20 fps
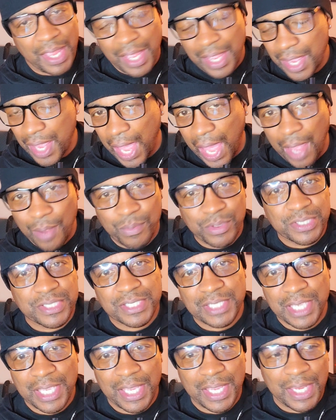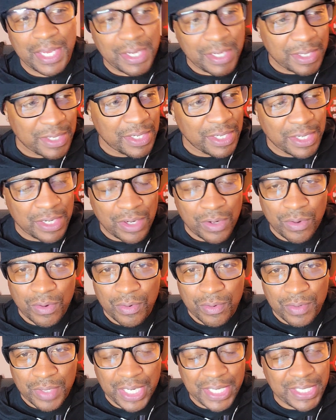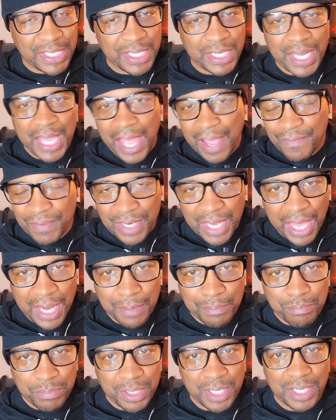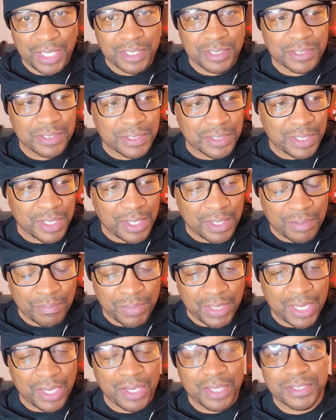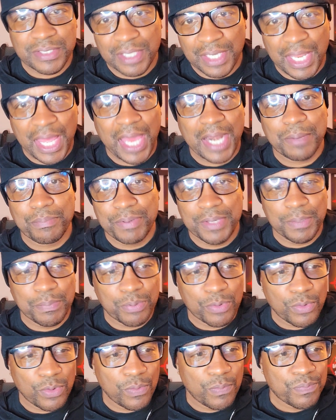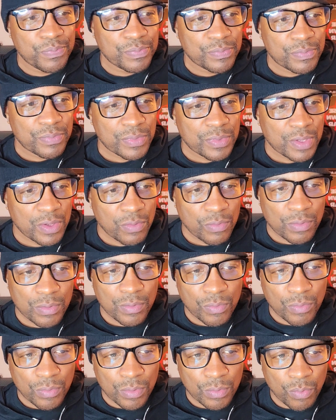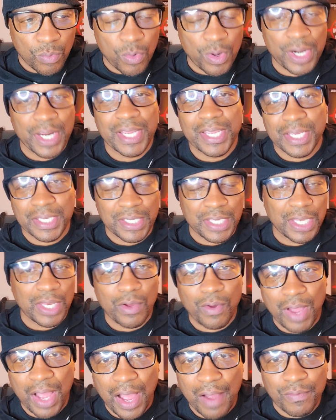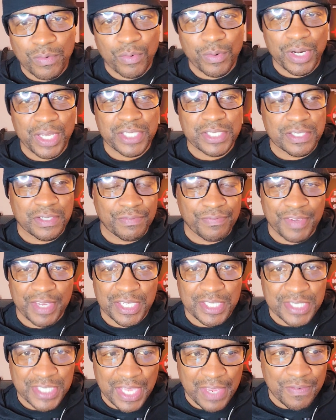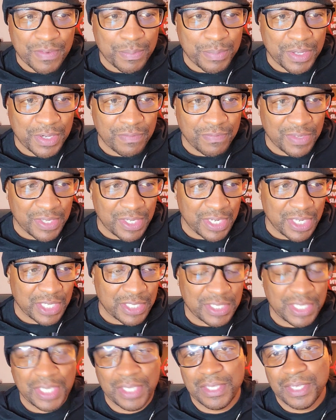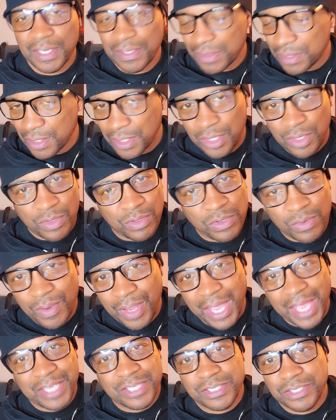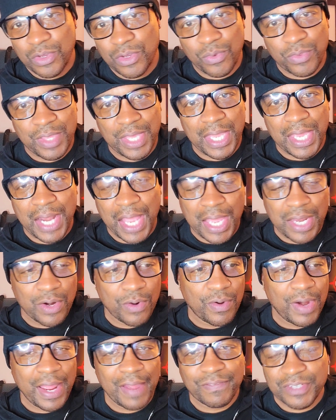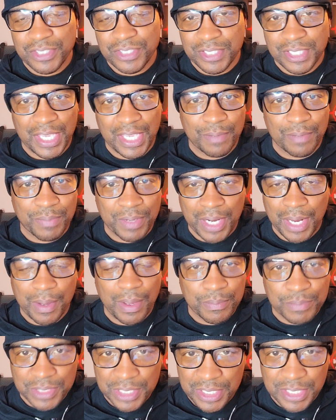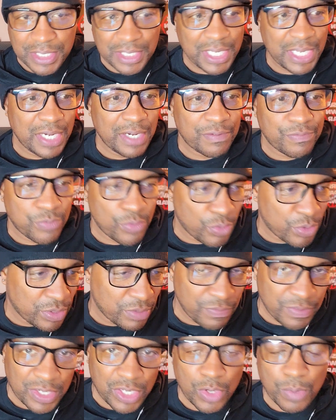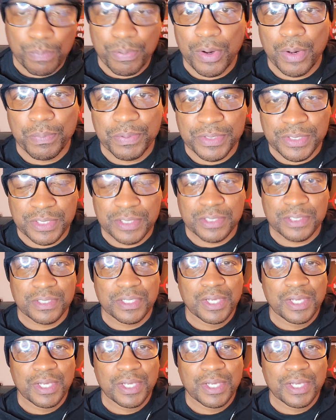I would say, you know, it didn't have a lot of buzz, because a lot of people wanted Canelo Alvarez to face David Benavidez. You guys know that. I don't have to say it, but I'm just saying it for the video purposes.